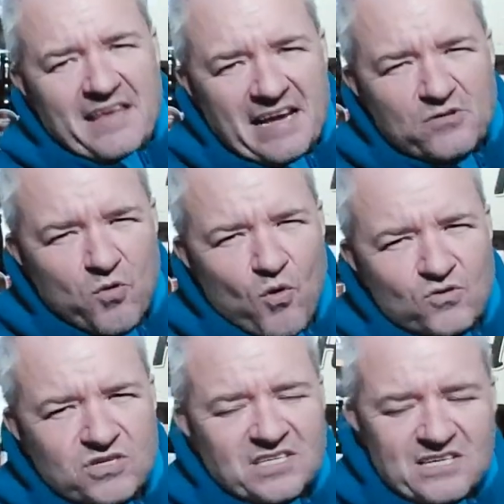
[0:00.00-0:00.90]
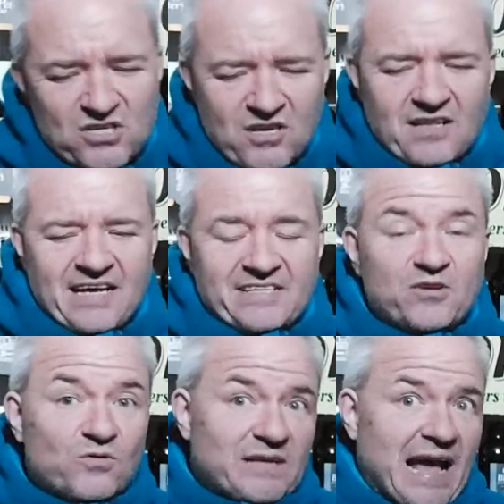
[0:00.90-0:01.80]
headquarters is a lady
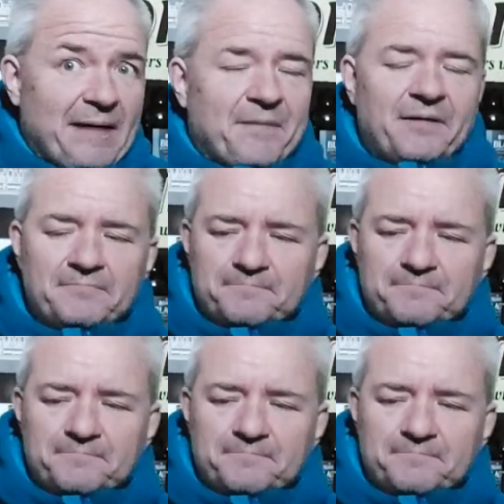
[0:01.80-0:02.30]
called Emma,